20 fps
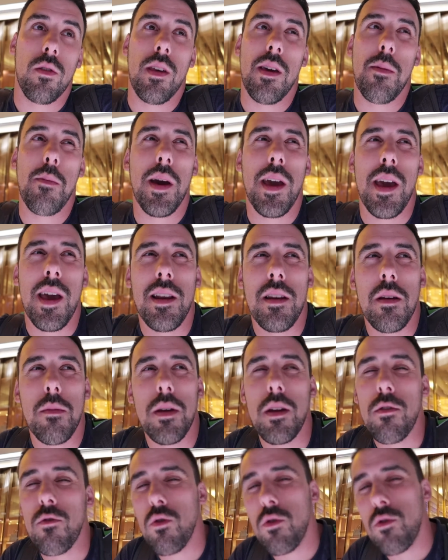So they might end up
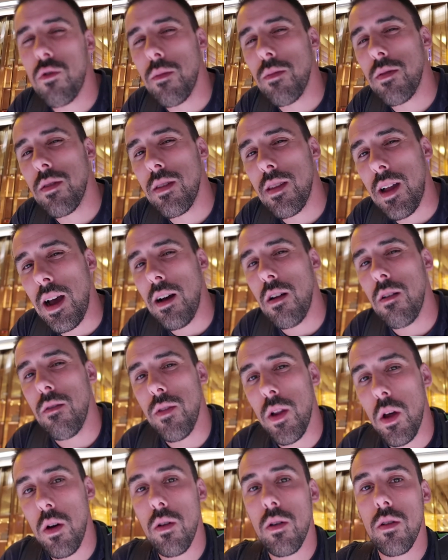being road trip style
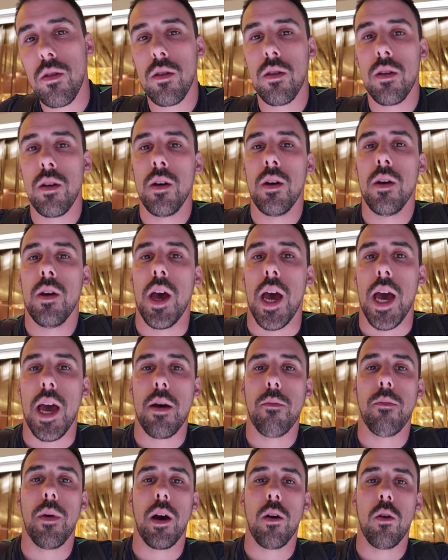vlogs,
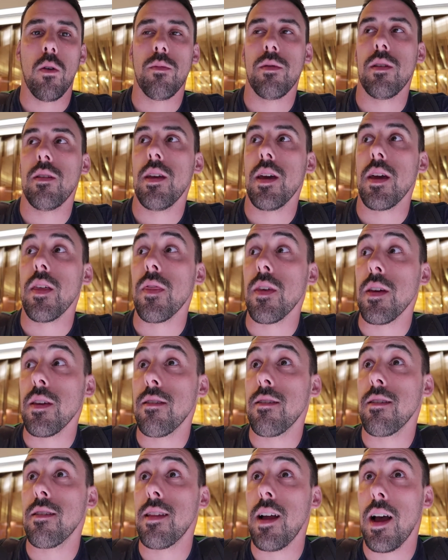but I hope to take this
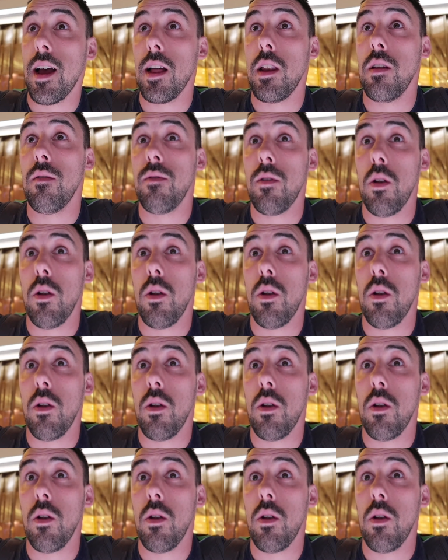style of